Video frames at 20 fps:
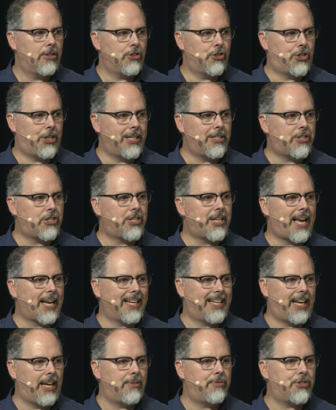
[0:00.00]
Jesus
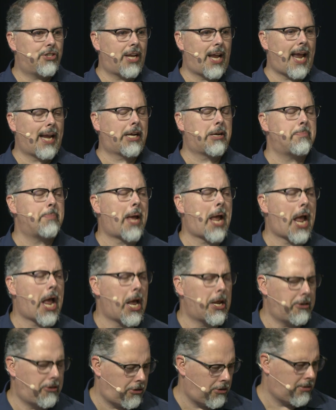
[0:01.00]
gives a
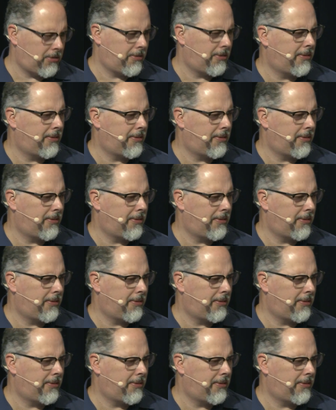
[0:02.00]
command